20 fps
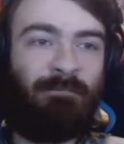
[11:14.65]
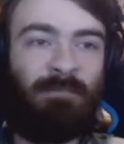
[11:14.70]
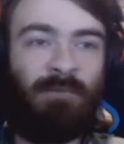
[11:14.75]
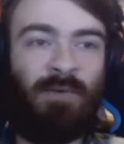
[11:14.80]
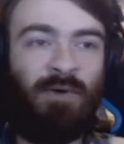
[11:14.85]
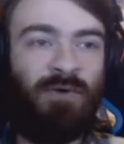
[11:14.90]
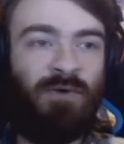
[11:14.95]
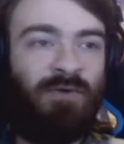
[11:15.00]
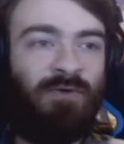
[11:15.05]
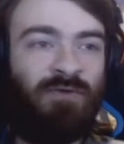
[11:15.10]

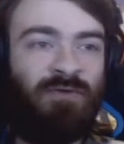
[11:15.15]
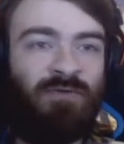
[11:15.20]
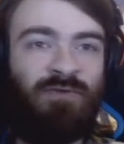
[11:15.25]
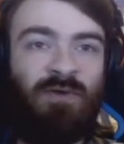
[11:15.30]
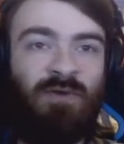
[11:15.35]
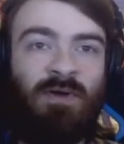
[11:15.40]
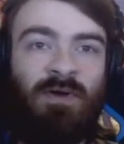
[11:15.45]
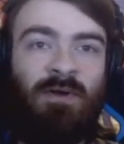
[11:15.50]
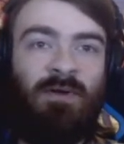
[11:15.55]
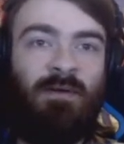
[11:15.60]
move,
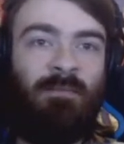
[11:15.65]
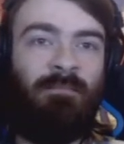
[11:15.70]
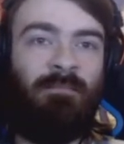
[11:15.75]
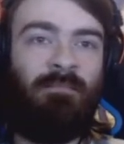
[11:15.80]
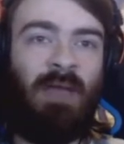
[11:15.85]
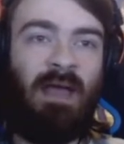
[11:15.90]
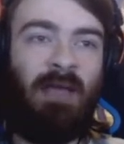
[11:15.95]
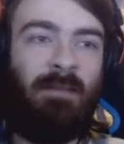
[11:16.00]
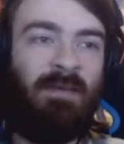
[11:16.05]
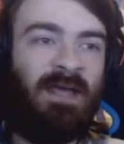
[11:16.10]

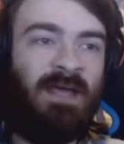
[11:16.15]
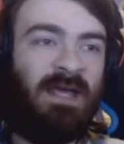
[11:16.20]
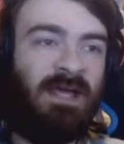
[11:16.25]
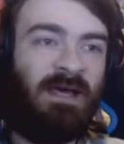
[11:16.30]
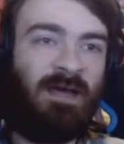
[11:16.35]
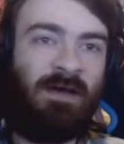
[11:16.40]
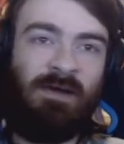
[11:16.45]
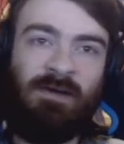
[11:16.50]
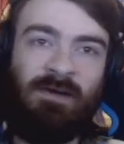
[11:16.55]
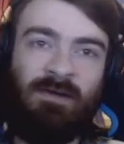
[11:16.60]

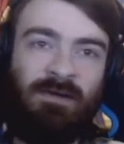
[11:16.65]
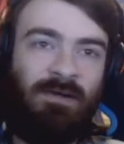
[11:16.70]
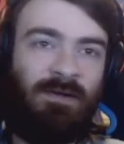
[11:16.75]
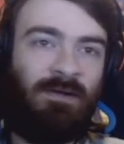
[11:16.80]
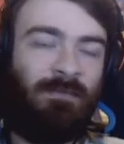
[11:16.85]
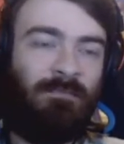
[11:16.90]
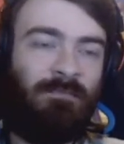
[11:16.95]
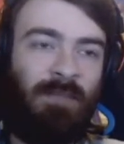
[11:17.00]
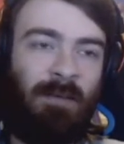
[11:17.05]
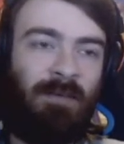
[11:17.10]
maybe,
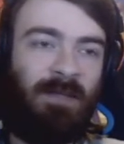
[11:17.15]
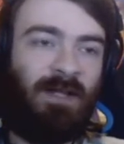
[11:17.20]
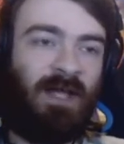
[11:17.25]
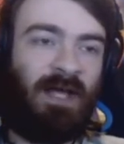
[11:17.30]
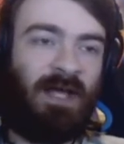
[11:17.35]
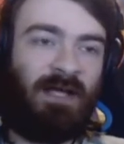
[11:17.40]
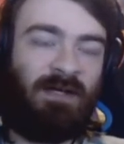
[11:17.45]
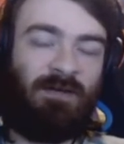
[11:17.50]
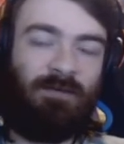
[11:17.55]
maybe like